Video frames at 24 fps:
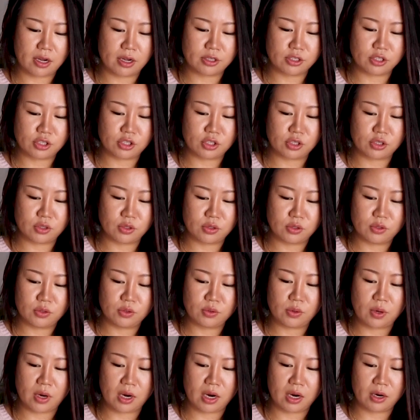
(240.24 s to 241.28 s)

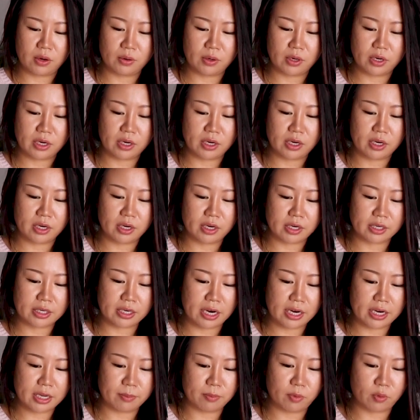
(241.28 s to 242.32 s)
onto our
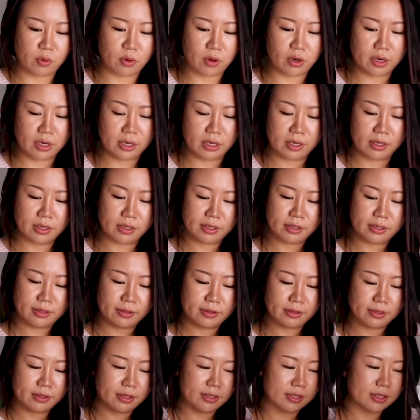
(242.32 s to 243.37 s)
cutting board.
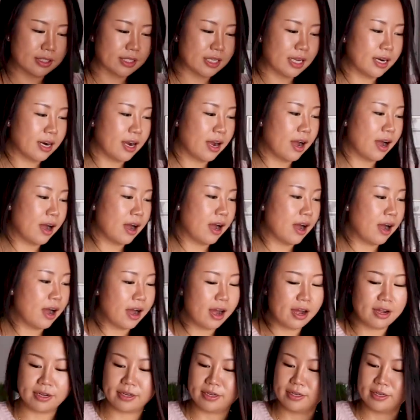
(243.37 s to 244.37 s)
Ta-da!